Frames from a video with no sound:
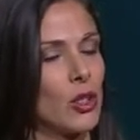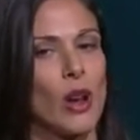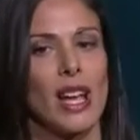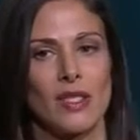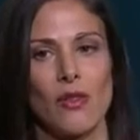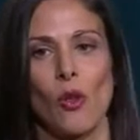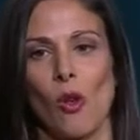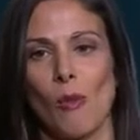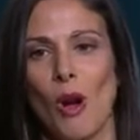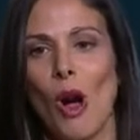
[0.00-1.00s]

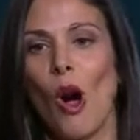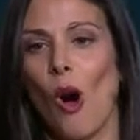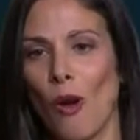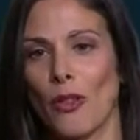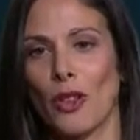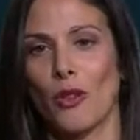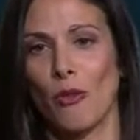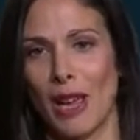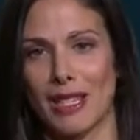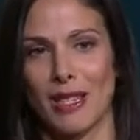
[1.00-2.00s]
transform often
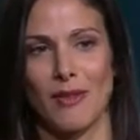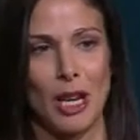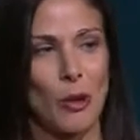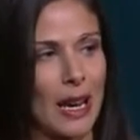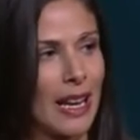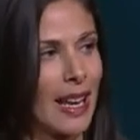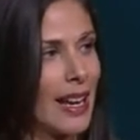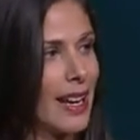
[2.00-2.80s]
relatively quickly.